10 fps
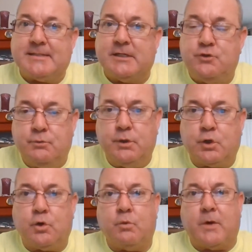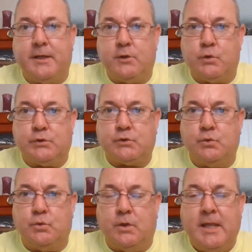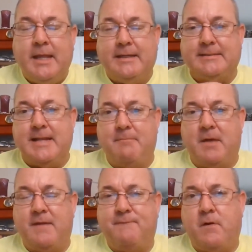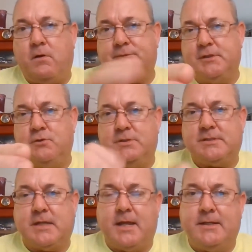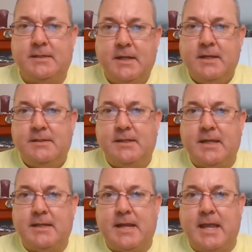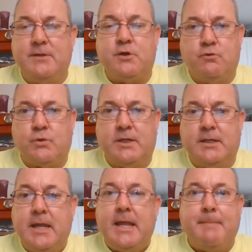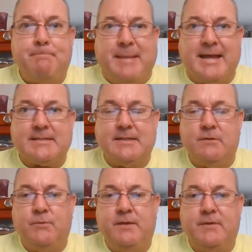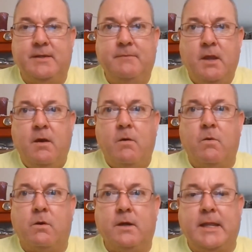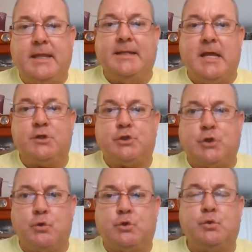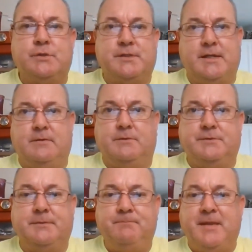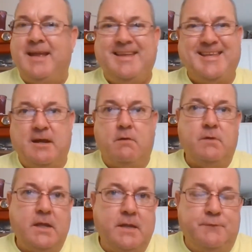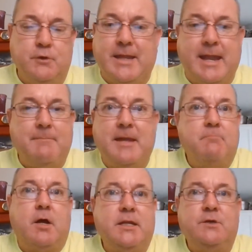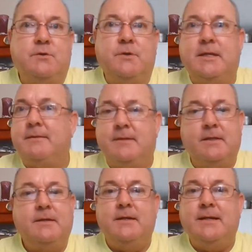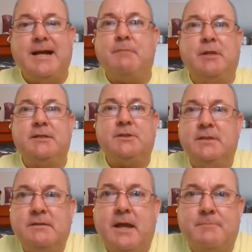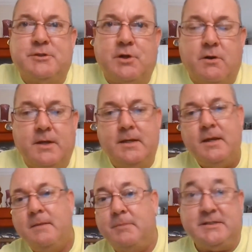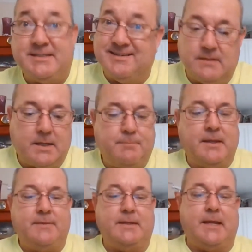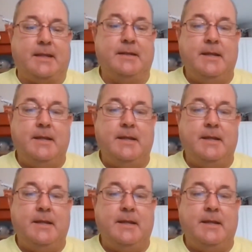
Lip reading: that you incur while you go to school. It is not my fault that you decided to get a degree in basket weaving or in social skills. If you can't make money doing it, God bless you. I'm sorry, but you still got to pay the debt.